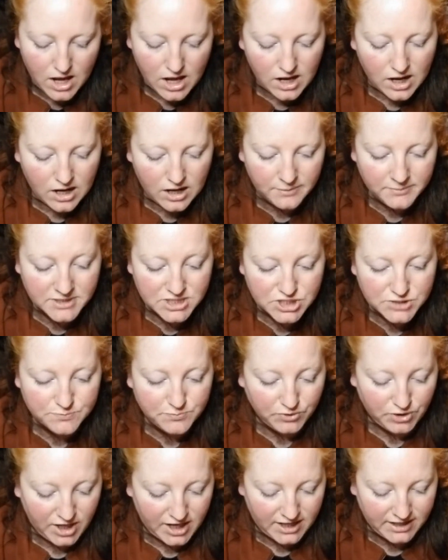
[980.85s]
Amish
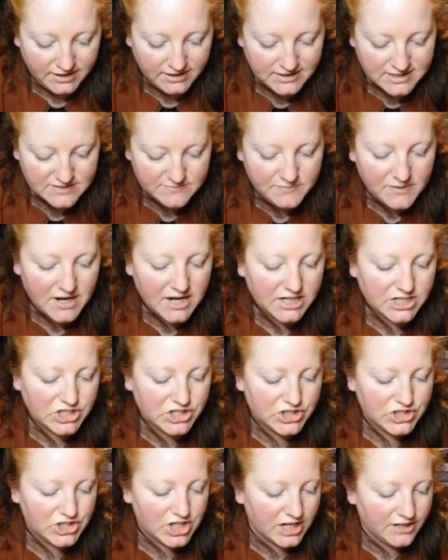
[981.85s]
Brides by
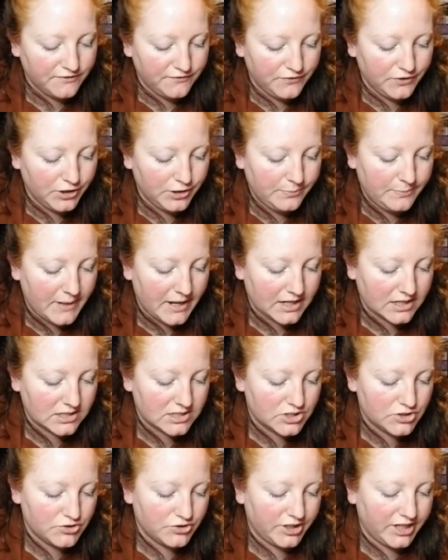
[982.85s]
Jennifer
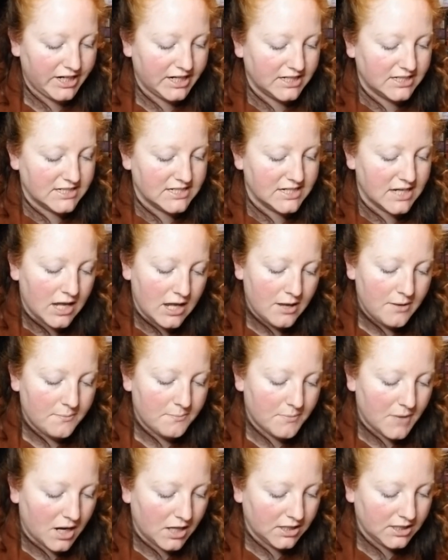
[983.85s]
Beckstrand,
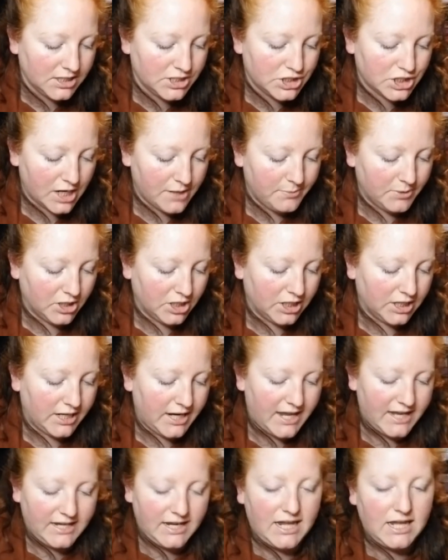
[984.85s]
Molly Jeber,
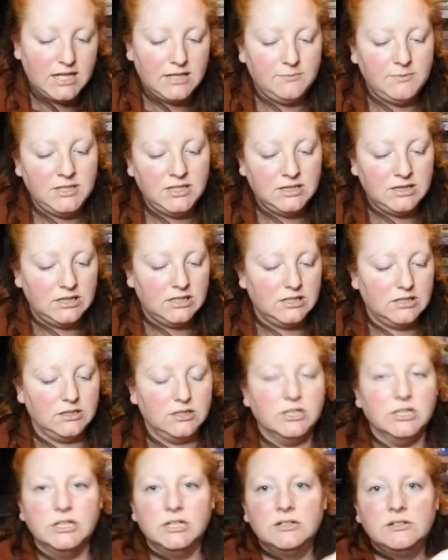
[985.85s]
and Amy
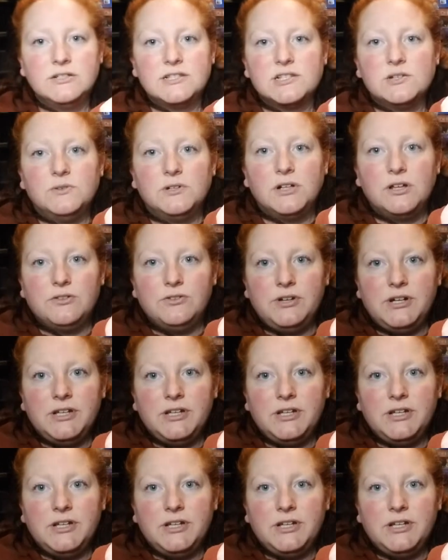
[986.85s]
Lillard. So another